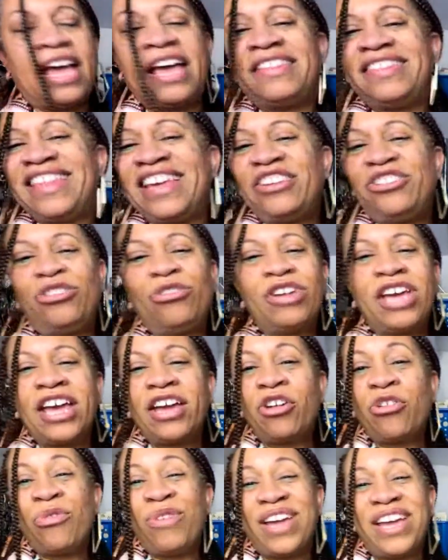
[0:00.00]
They do
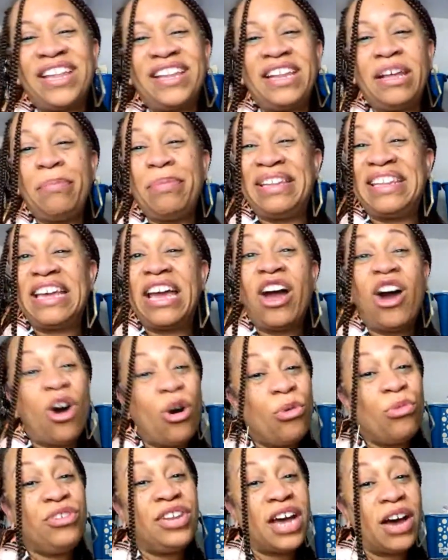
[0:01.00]
get crinkly, but they
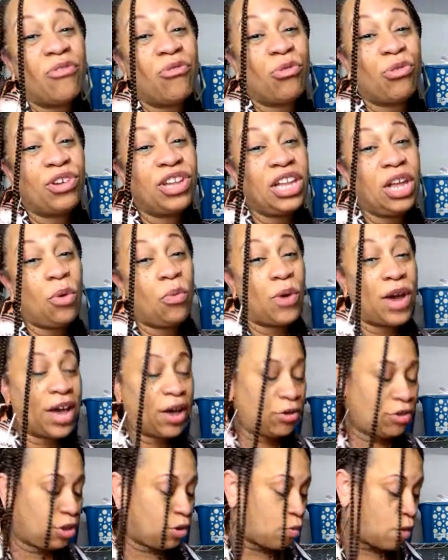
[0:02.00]
hold up really
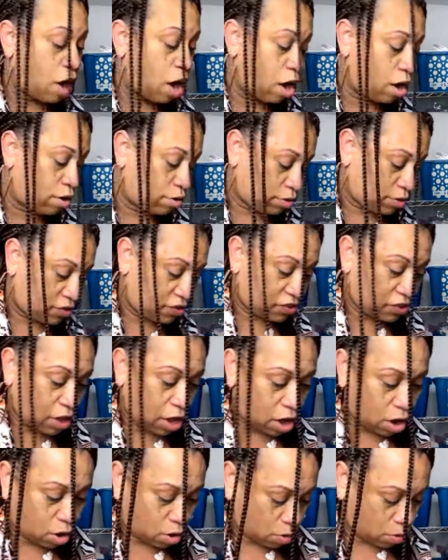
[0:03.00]
well, you all.
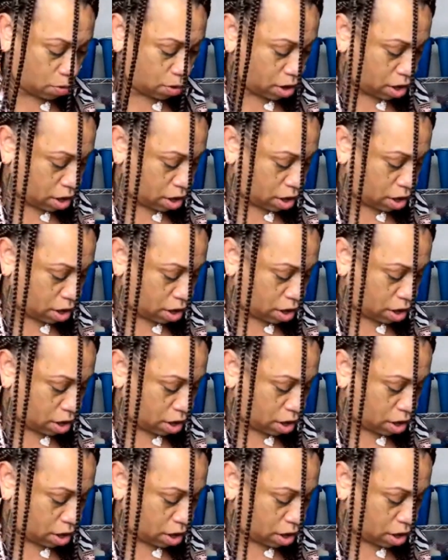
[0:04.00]
So,